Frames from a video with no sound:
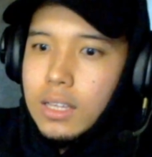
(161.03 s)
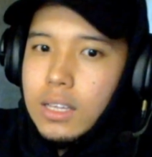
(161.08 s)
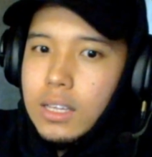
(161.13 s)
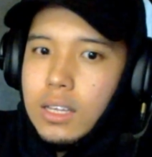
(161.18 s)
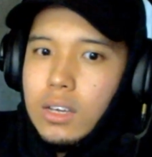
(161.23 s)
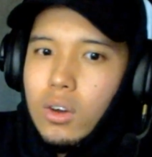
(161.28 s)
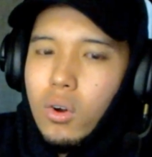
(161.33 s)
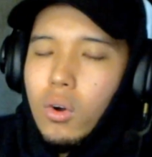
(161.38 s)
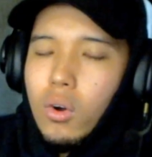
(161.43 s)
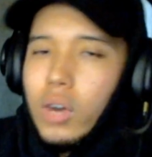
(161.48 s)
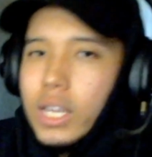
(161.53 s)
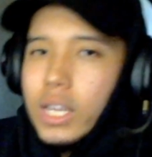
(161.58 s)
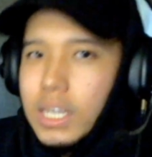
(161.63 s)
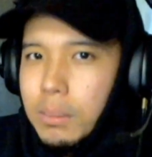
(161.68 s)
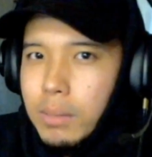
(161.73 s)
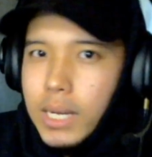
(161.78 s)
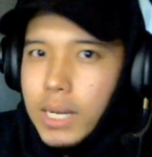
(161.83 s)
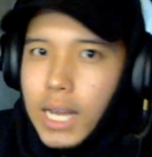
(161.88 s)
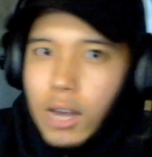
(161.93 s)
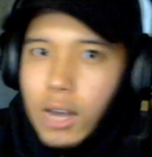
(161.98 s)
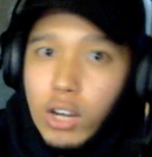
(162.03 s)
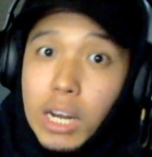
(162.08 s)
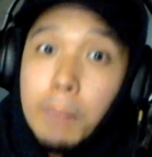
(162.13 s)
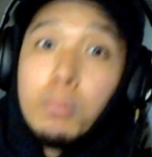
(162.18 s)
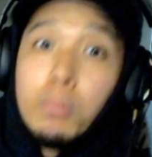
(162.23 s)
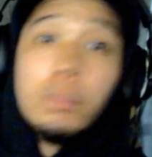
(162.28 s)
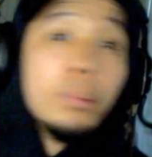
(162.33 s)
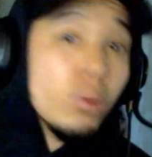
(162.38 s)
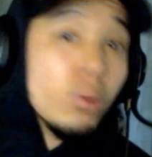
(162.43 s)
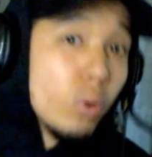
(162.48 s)
okay naman ako,
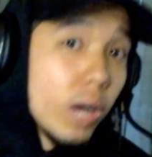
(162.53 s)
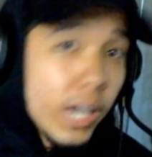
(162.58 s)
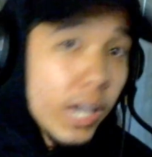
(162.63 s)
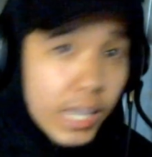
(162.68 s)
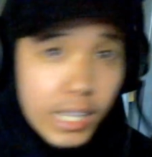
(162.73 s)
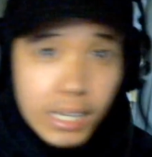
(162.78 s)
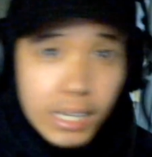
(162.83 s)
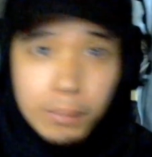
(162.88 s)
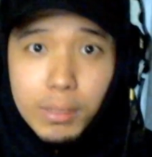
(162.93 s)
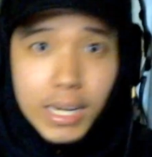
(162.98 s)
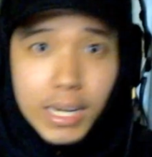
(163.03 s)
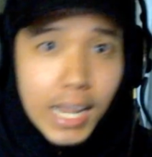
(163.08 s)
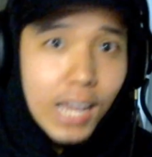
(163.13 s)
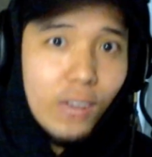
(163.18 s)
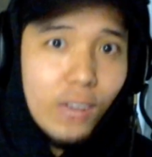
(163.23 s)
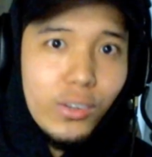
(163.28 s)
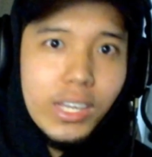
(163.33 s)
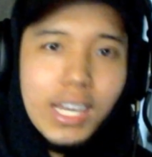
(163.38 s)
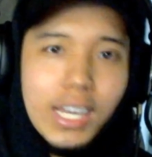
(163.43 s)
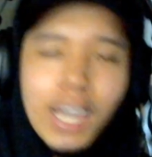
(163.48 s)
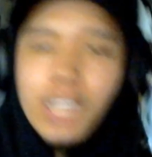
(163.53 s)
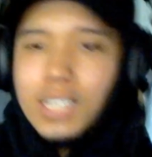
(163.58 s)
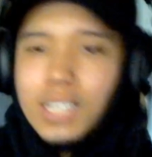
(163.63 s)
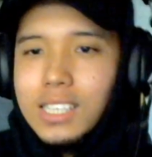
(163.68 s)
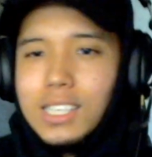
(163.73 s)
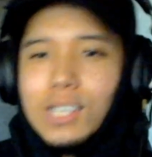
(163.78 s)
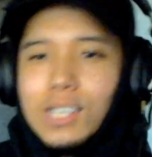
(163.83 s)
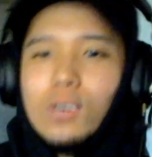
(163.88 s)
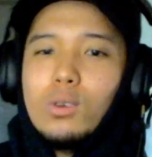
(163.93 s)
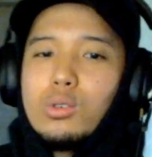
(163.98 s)
nabubuhay naman ako eh. Kahit
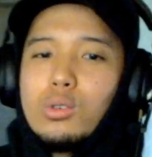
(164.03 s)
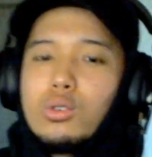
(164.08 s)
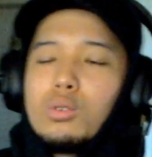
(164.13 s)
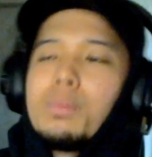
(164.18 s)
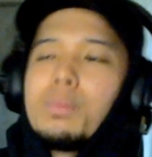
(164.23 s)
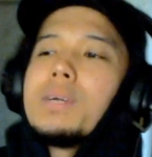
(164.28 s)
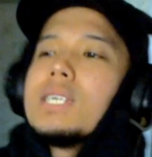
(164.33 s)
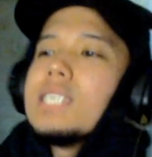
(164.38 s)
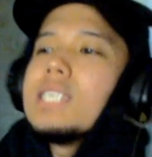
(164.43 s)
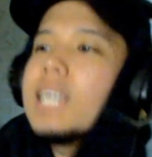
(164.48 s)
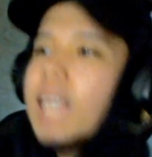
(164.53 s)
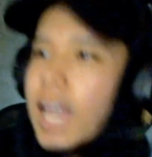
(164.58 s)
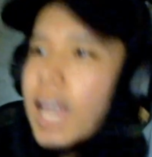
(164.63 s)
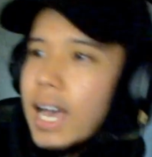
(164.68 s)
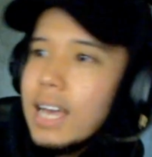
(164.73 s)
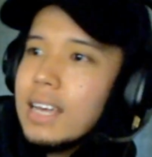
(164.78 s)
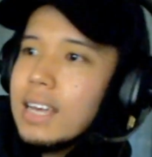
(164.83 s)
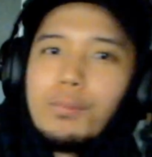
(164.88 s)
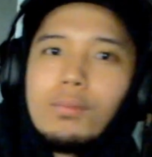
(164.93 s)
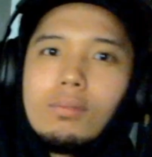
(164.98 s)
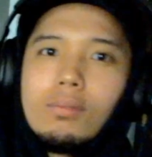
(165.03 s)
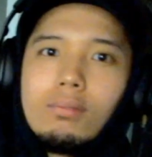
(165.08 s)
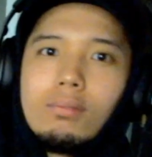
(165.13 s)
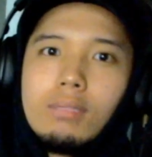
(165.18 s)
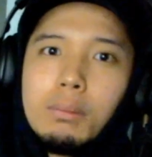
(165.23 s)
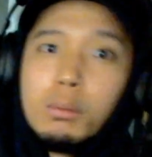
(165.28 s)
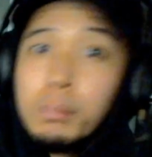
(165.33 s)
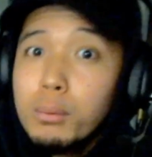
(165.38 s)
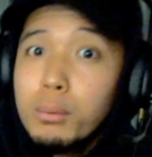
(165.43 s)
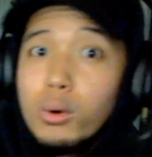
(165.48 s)
hindi ako super saya,
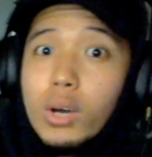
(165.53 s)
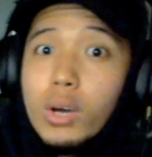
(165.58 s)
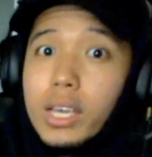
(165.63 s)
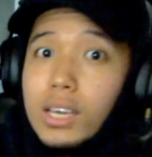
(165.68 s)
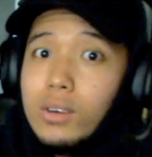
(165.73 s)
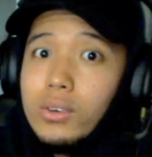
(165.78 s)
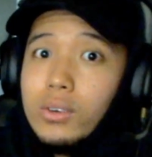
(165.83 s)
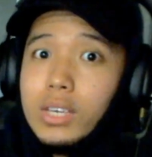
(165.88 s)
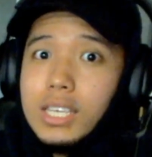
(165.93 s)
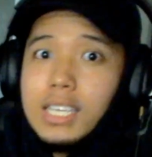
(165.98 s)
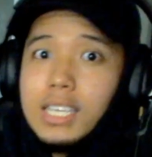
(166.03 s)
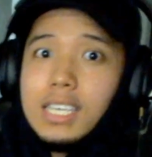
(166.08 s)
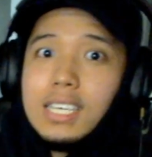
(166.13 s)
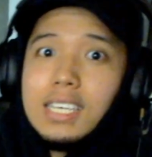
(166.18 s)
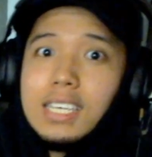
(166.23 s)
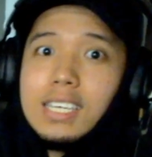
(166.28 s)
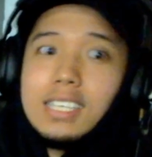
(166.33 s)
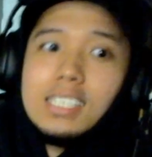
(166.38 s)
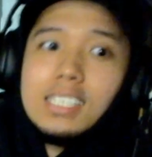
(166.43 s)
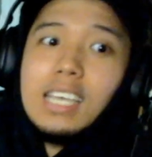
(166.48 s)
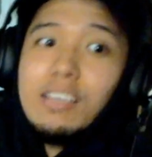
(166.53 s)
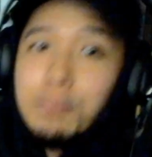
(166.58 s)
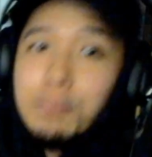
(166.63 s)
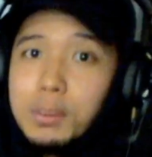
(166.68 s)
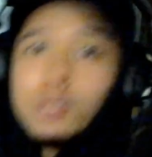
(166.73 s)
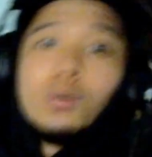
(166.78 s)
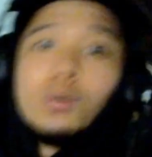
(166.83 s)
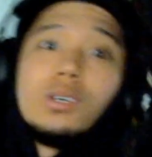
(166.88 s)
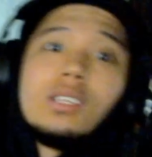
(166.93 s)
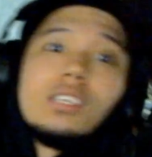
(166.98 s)
nabubuhay ako eh. Kasi I've
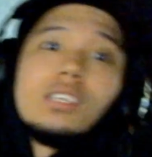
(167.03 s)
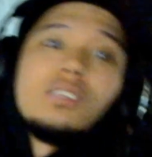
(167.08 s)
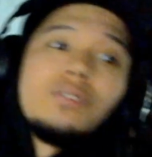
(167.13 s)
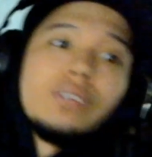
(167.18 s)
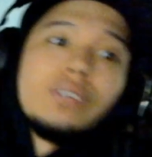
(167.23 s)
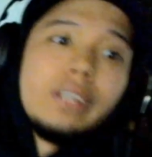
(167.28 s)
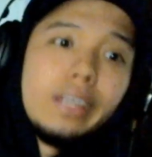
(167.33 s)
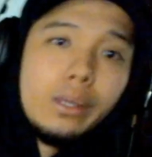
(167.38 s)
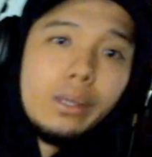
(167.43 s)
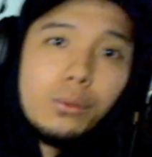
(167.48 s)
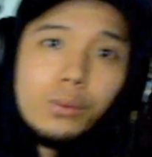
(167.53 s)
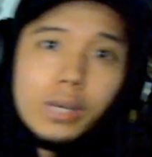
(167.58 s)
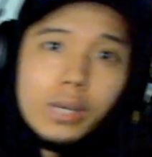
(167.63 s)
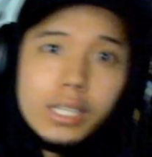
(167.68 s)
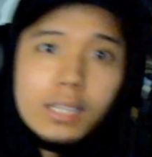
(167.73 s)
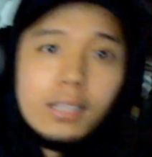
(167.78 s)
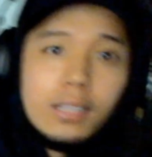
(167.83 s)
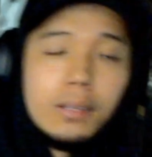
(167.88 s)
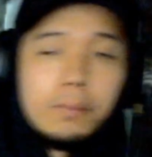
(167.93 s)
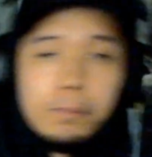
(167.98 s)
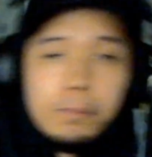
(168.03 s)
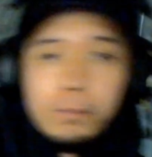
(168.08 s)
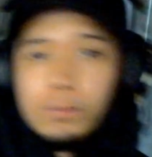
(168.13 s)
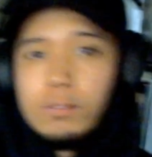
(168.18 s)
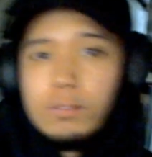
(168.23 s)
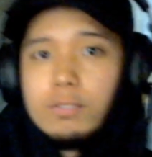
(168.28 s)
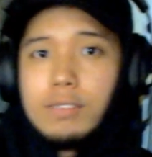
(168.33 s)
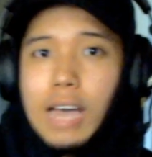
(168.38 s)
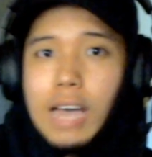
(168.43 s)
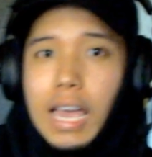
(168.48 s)
been doing this for like what?
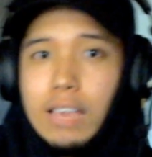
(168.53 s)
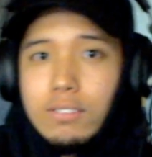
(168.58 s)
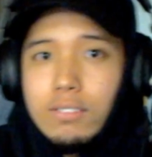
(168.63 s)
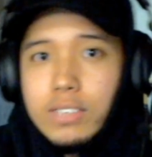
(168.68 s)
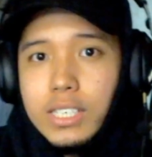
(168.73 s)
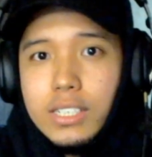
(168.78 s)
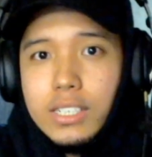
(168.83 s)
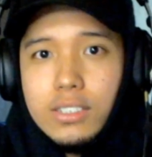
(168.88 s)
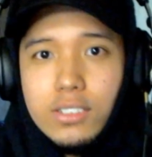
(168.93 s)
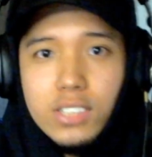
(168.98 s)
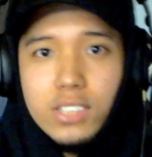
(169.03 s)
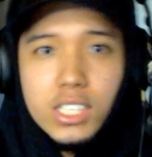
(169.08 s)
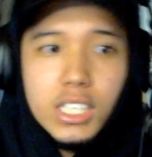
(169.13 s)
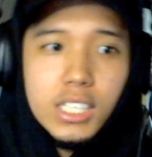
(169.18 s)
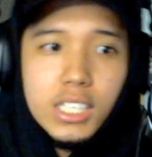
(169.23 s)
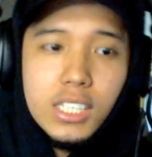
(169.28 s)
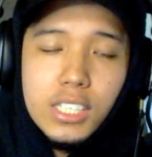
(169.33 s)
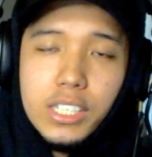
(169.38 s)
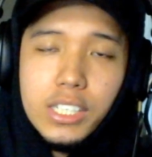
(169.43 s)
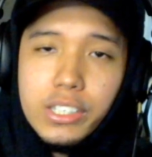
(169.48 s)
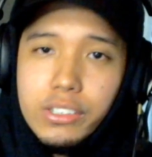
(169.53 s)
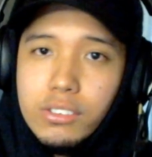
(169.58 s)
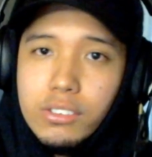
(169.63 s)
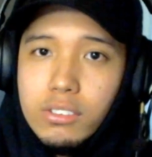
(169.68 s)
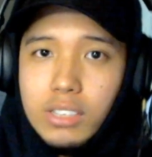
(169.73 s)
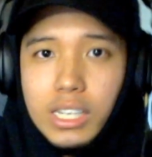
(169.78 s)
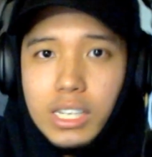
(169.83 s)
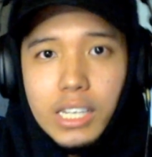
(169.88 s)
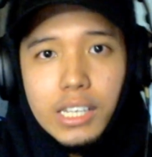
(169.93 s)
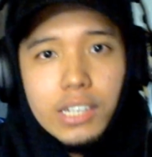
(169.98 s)
5 years, 6 years,
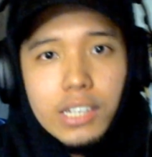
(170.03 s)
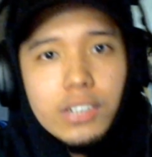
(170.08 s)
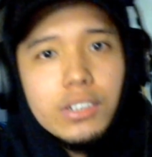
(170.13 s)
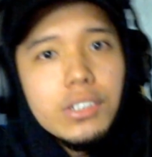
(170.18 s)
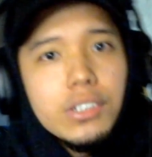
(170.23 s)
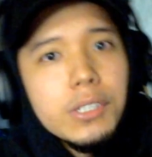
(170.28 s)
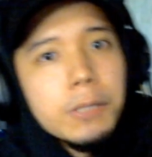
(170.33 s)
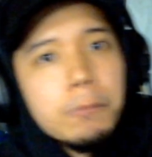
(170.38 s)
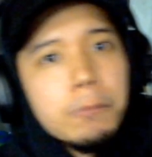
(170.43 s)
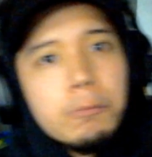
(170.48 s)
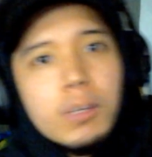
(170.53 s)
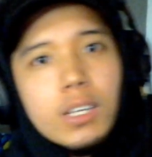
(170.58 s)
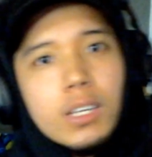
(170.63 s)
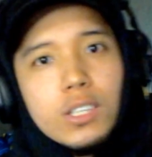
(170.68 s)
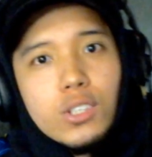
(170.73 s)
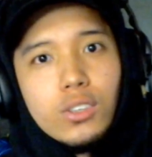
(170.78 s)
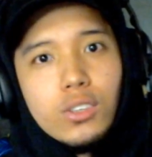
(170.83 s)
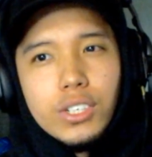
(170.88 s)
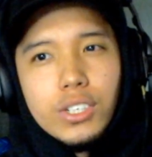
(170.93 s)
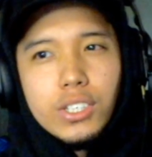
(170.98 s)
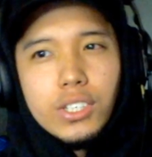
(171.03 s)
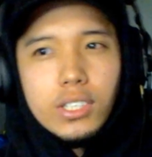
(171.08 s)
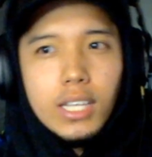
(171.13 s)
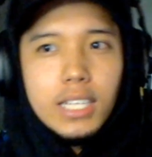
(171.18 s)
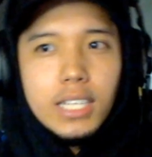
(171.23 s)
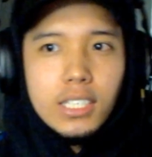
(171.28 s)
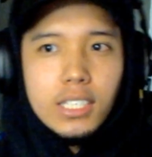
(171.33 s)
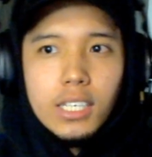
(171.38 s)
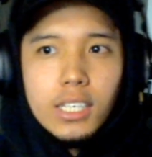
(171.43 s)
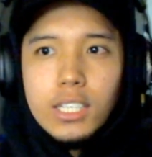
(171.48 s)
3 years. So there's
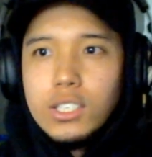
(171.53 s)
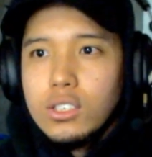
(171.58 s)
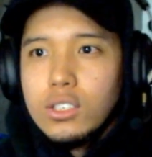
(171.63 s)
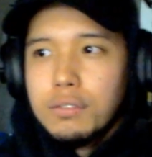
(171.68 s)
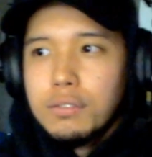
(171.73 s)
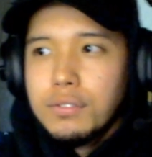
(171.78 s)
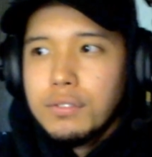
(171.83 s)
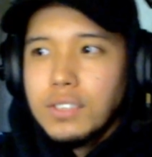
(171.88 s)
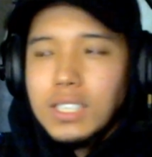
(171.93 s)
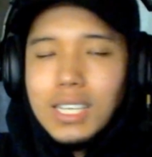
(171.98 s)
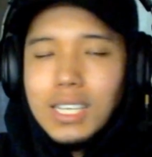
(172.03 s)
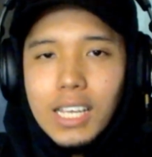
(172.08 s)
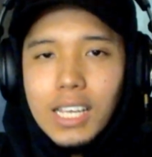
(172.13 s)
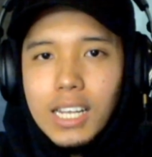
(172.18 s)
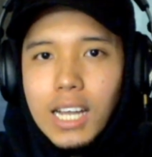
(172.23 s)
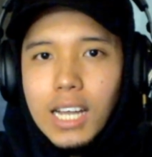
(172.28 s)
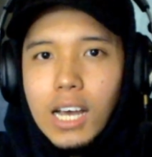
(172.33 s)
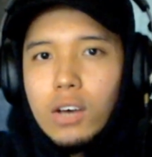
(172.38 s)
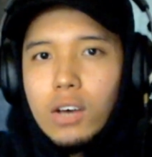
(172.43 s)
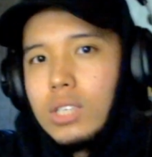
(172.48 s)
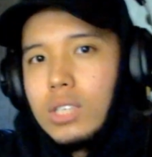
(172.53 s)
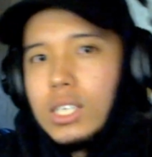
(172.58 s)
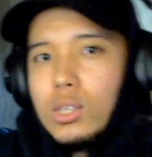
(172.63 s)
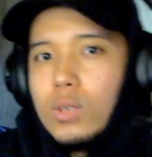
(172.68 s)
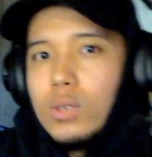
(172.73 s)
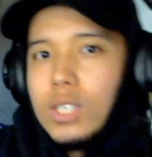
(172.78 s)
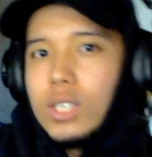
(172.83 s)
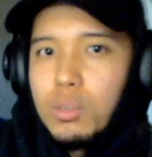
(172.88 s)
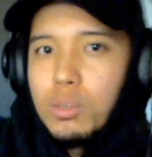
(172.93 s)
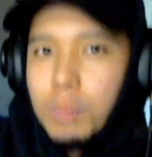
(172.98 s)
that sense of sanay na ako
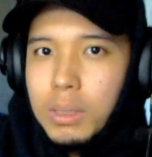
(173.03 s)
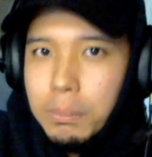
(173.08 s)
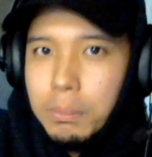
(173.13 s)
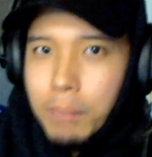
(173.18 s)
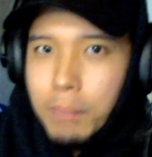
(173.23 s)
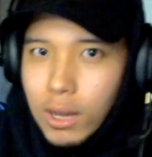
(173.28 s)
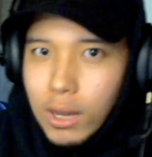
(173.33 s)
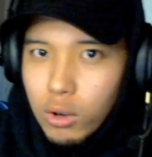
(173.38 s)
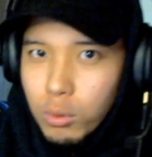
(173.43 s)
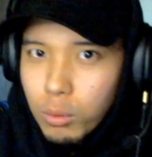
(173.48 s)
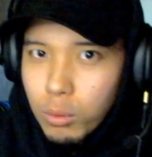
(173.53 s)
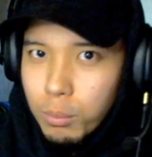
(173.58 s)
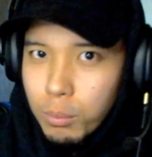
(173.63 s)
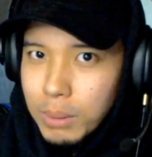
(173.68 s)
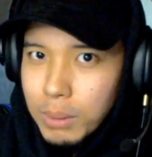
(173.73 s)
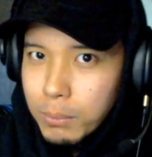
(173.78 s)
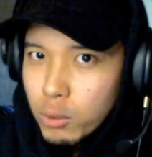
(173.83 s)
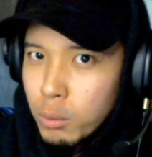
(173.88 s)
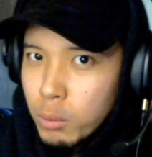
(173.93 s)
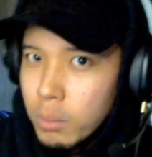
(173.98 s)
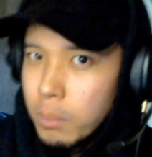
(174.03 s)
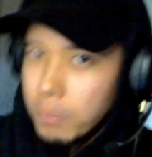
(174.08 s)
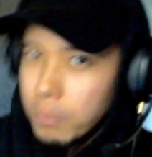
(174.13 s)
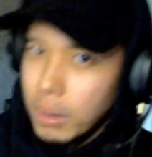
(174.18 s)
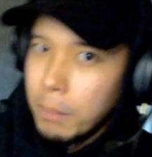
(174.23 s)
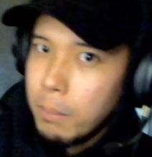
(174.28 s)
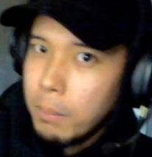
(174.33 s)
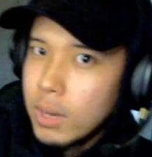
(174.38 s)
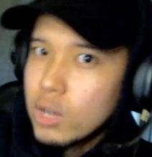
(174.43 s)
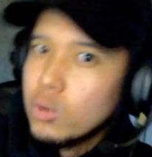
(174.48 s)
dito eh. So ba't ko
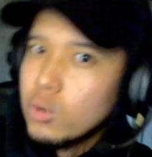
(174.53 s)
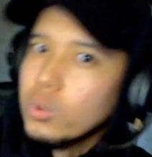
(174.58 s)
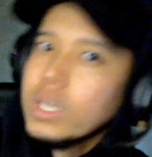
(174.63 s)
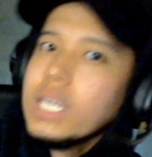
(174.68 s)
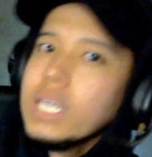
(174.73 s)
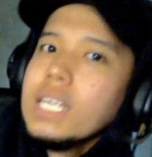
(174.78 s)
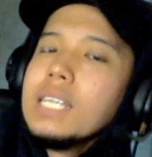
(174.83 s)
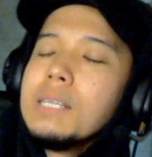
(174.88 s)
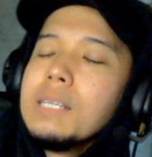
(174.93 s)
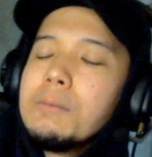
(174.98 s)
pa babaguhin?